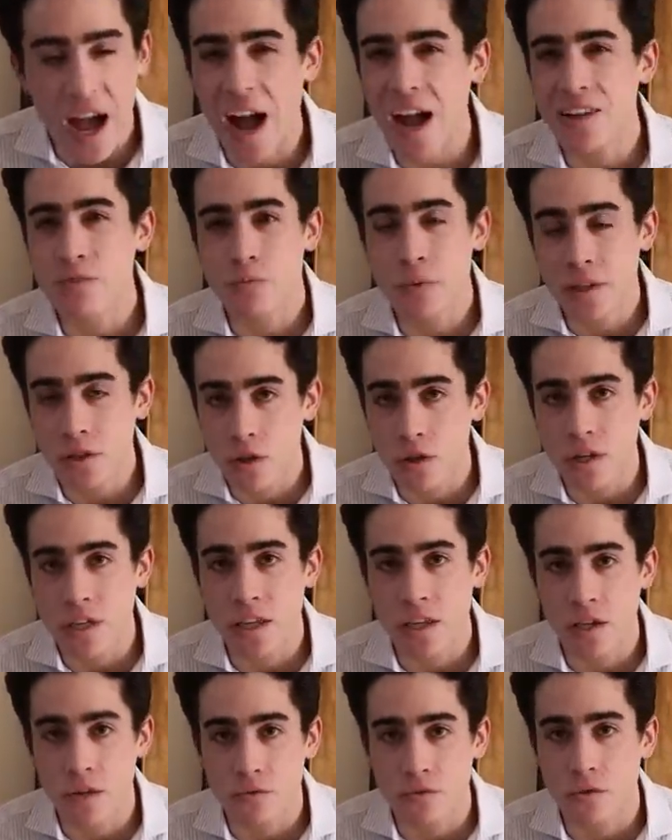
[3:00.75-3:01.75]
I've been
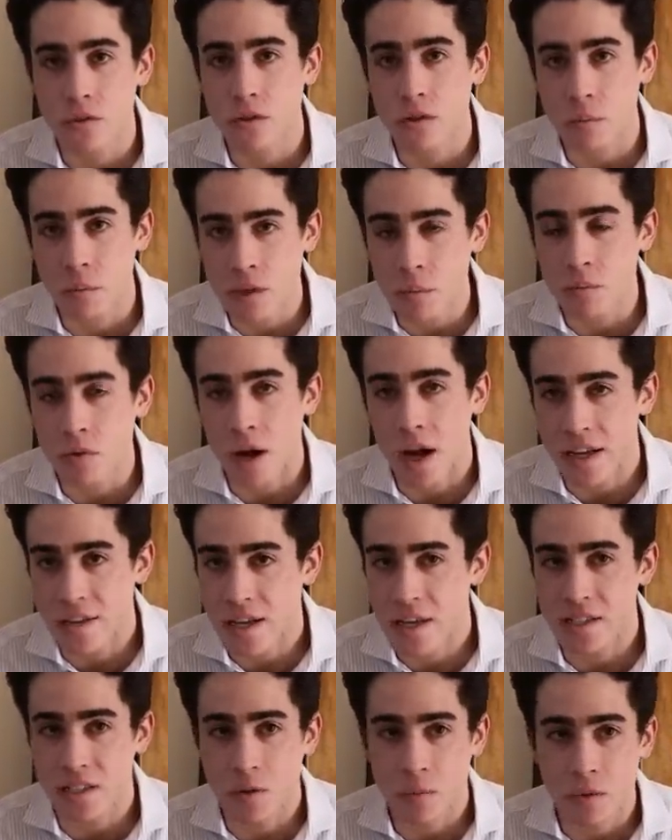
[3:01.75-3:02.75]
looking for meat
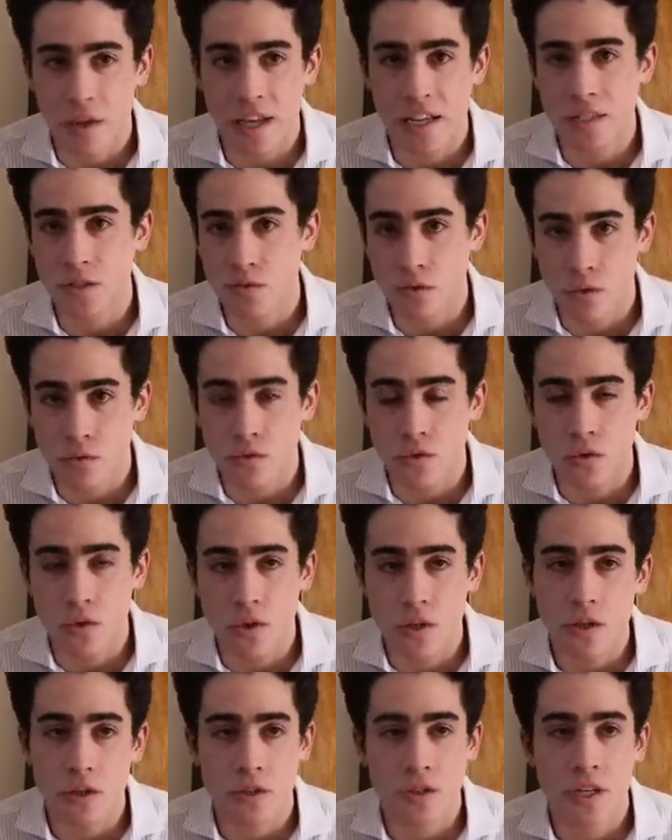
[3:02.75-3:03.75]
processing plants for a few
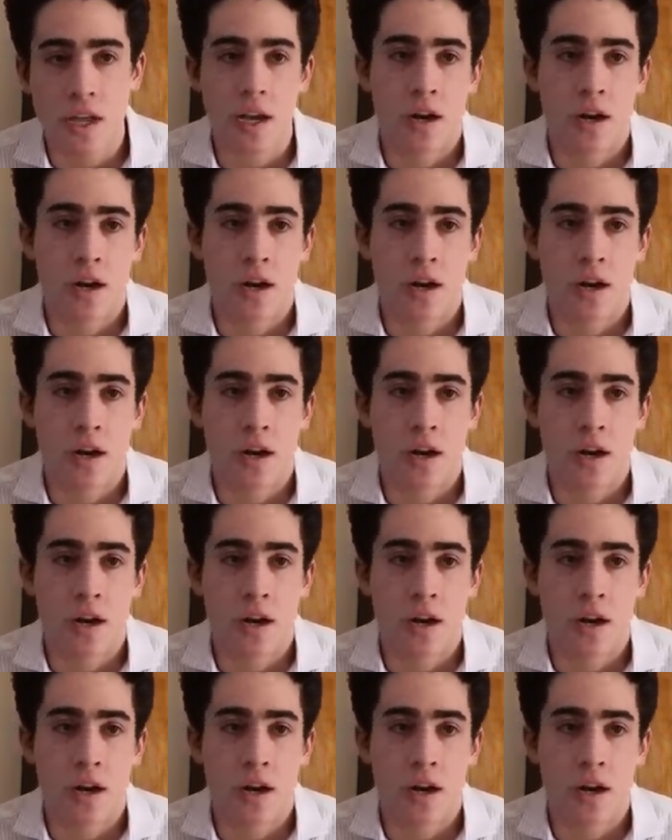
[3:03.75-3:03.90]
years